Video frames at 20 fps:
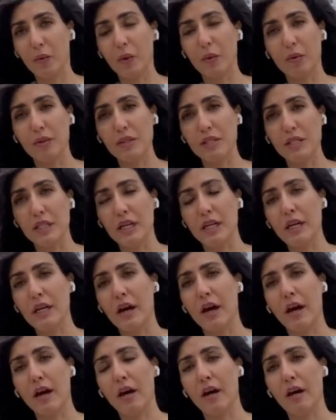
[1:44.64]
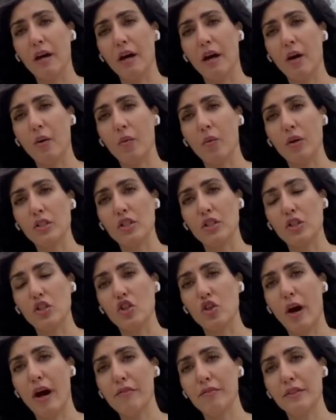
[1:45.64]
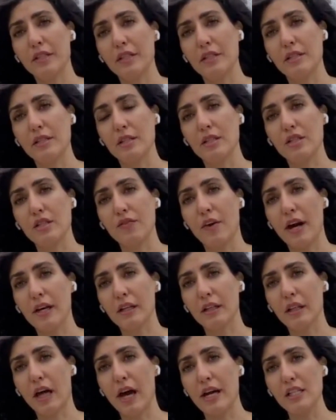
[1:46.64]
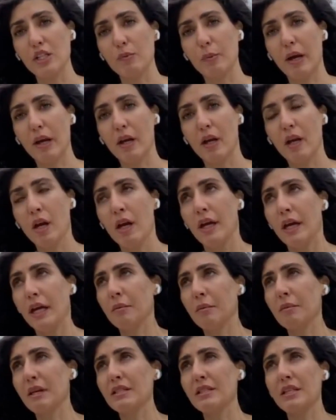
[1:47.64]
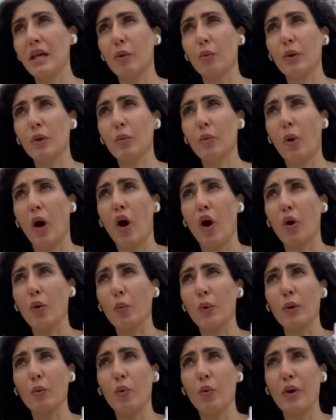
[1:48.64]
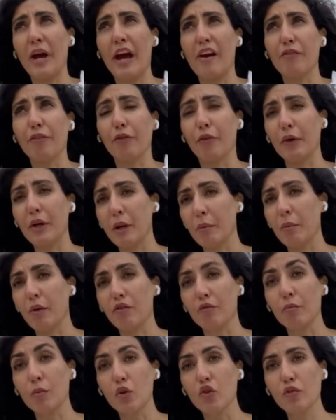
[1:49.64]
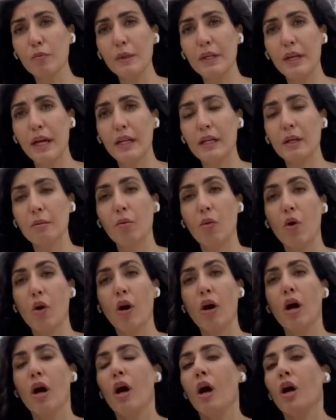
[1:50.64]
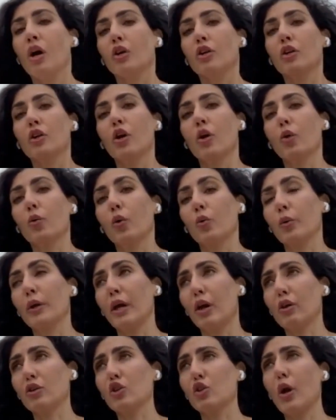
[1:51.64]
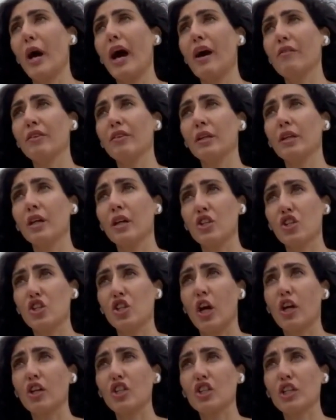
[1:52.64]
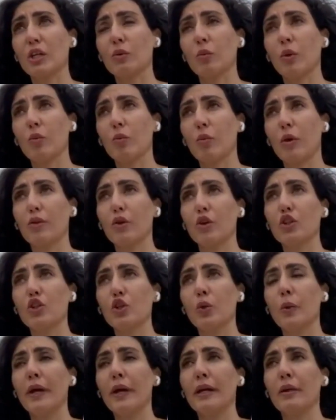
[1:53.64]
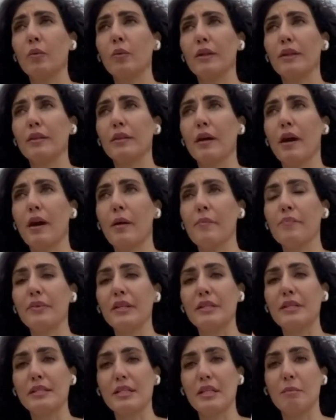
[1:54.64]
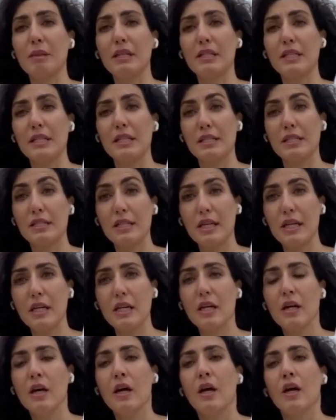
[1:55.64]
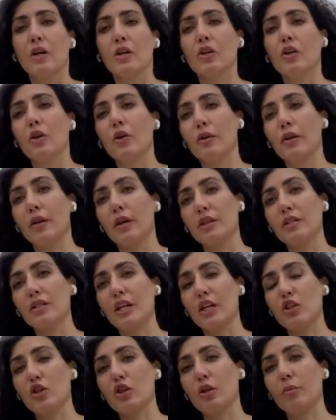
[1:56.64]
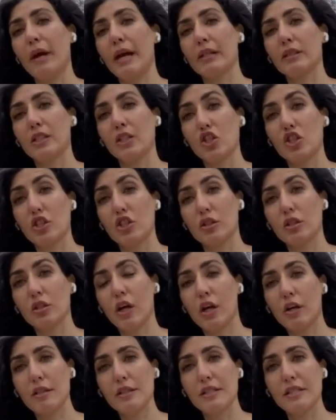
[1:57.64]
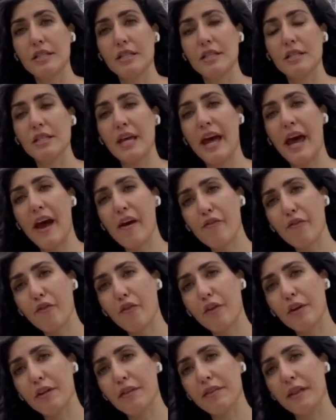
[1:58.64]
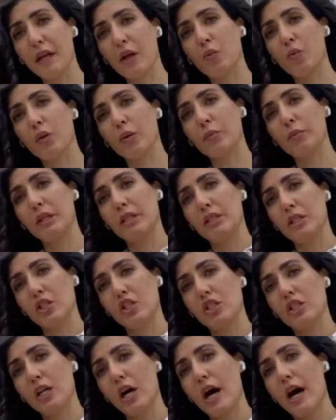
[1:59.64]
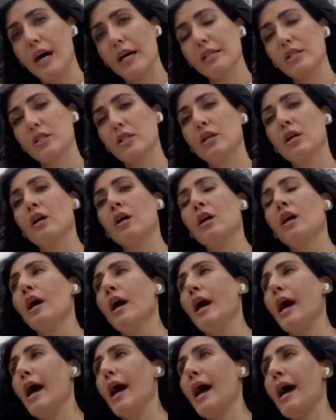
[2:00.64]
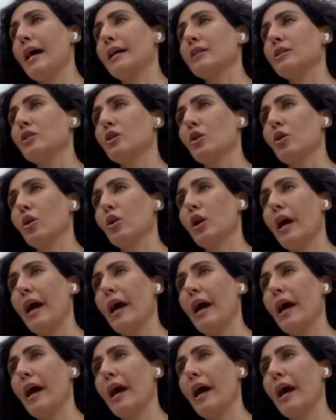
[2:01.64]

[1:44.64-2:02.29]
we will see uh, uh once the draft is, is finalized, but it means that we are we won't have freedom of movement anymore. You know, we also have in conjunction with what they're doing with the um, CBDC, you know, the central bank digital currencies, everything will be digitized and